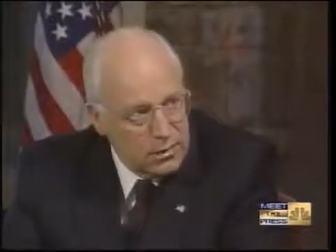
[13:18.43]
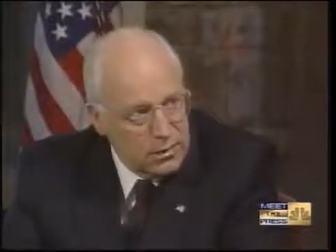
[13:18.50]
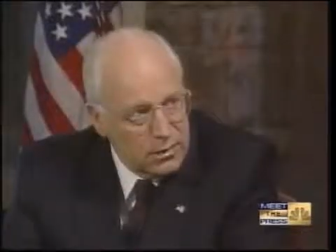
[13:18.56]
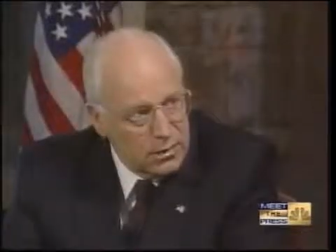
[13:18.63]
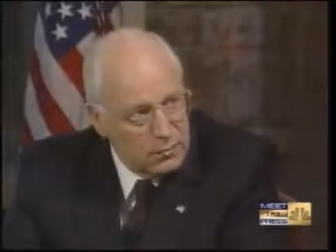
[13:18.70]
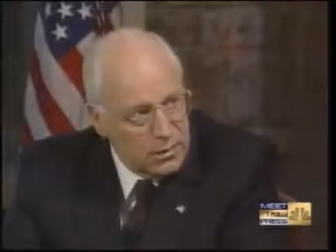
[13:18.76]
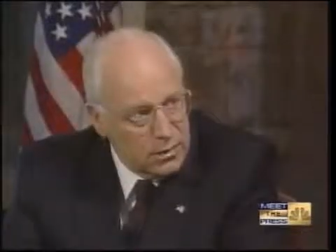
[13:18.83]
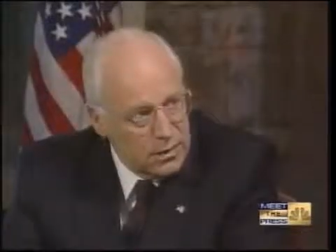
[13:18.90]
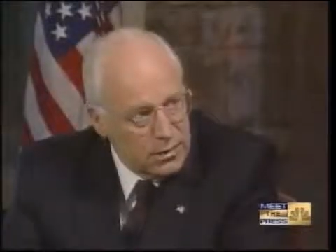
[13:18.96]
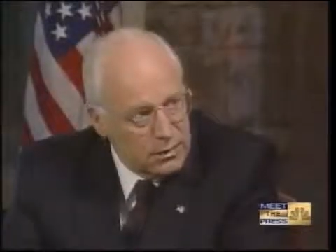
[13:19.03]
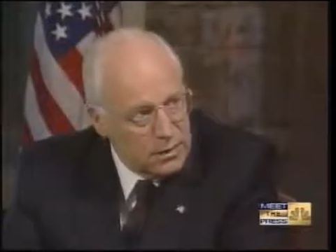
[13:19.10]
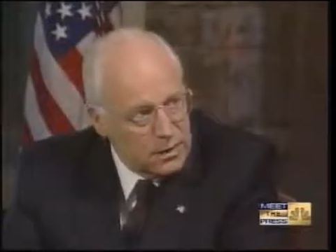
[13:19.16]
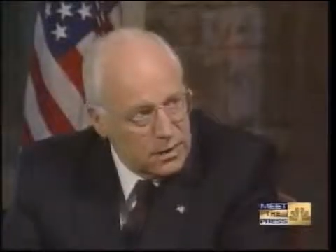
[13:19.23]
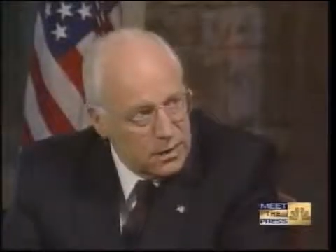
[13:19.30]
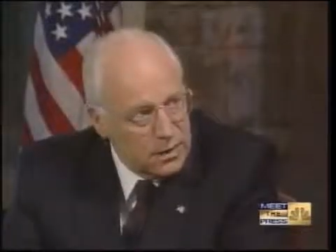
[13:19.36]
here, but it
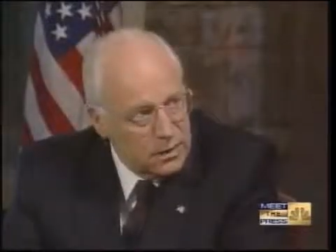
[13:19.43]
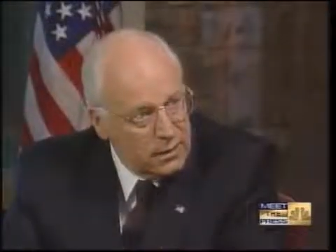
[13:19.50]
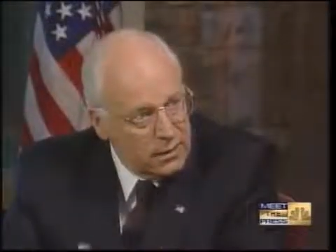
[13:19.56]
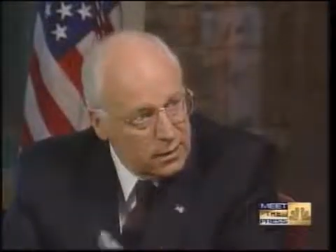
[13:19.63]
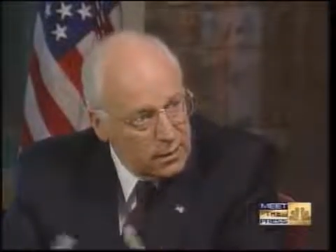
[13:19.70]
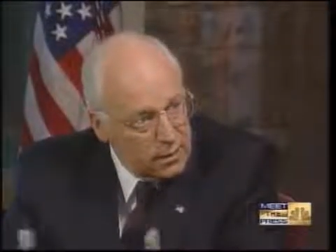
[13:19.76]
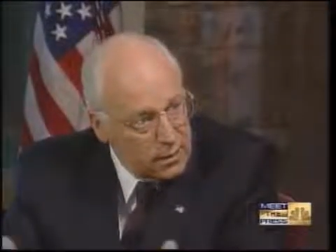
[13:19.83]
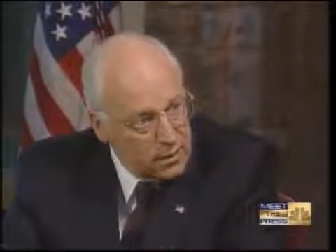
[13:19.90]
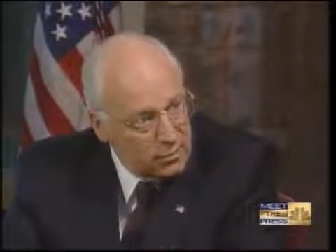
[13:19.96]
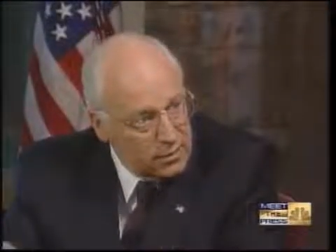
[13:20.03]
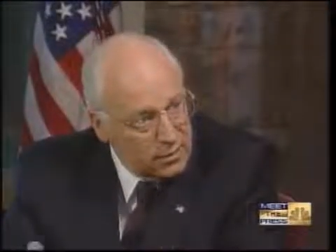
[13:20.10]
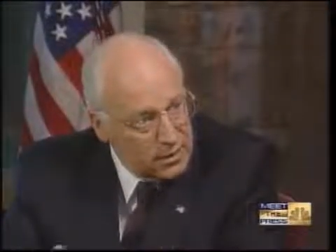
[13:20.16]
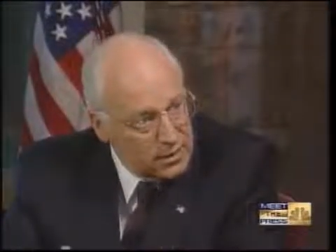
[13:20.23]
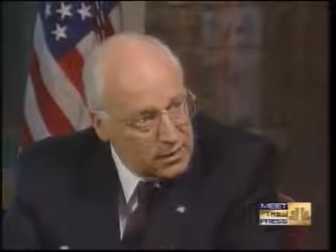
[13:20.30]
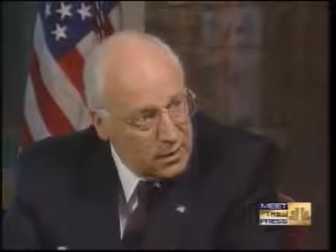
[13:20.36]
looks like we've
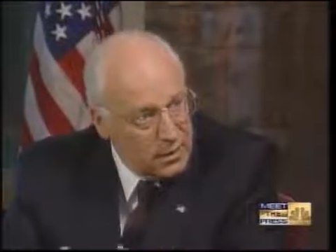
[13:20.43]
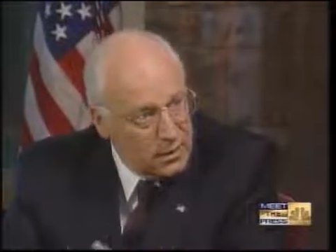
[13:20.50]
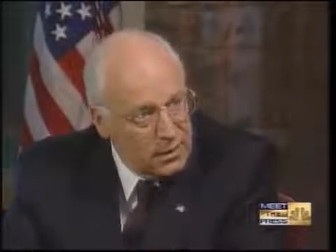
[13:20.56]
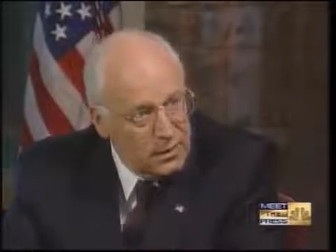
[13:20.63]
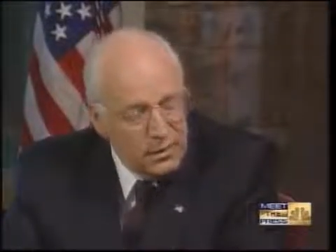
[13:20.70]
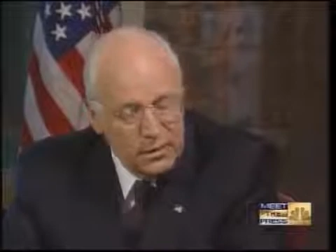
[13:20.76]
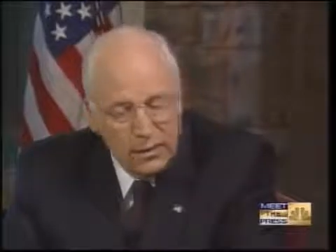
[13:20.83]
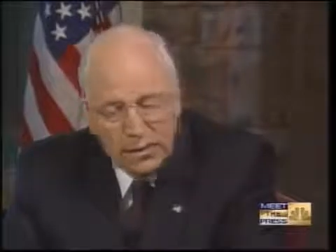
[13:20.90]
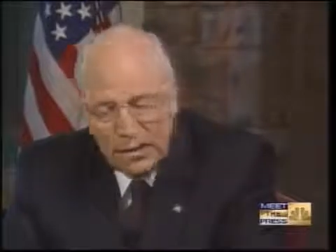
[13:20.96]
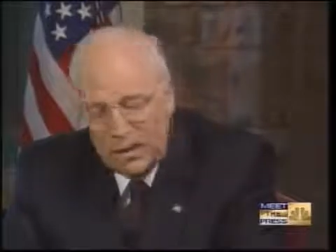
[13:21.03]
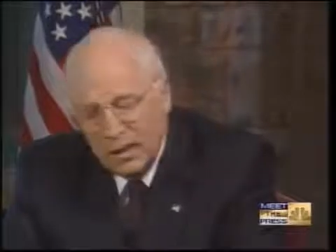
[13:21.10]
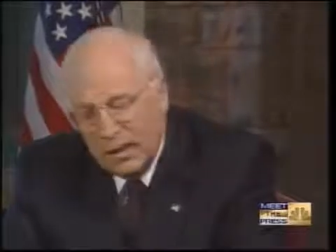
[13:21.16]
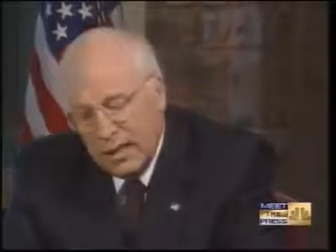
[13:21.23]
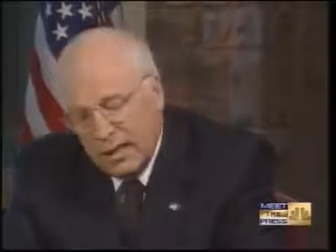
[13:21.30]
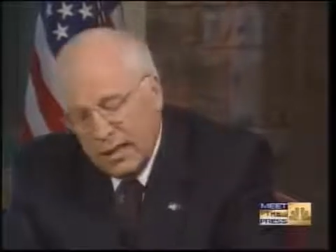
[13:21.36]
been targeted.
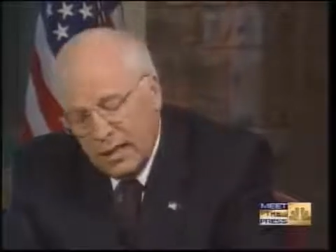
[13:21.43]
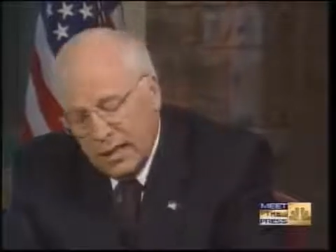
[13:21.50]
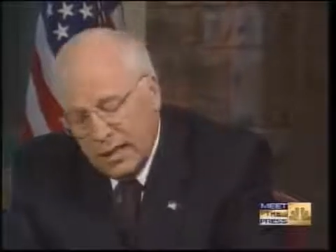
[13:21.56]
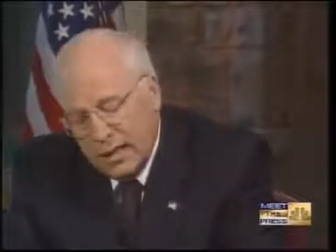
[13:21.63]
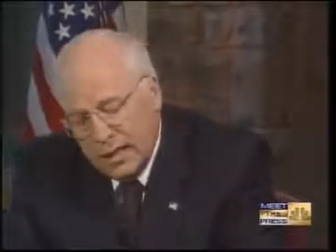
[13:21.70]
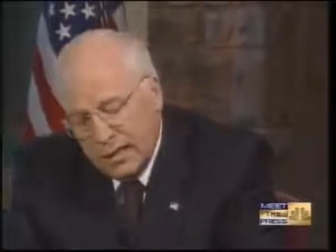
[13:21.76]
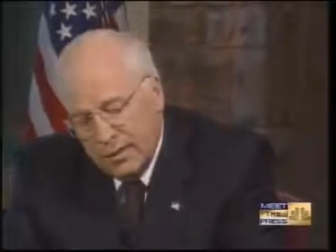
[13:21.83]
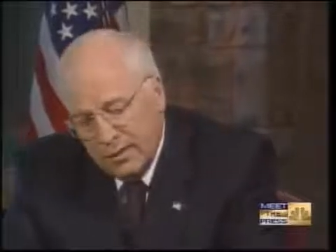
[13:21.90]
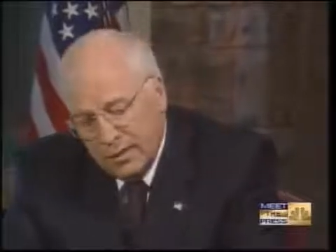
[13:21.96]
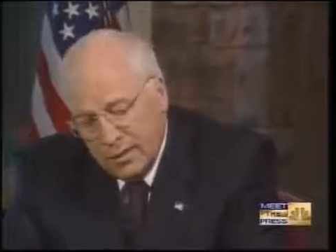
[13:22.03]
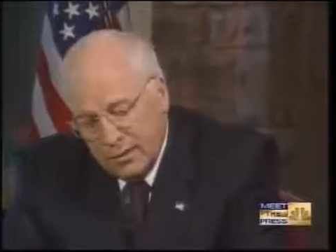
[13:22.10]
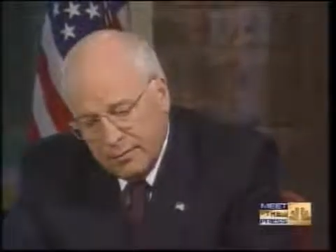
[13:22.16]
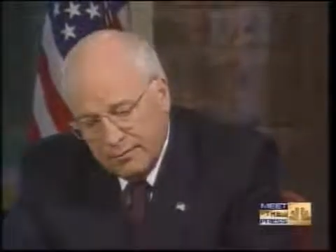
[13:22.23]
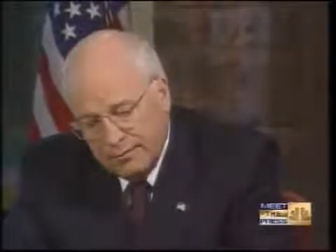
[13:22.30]
And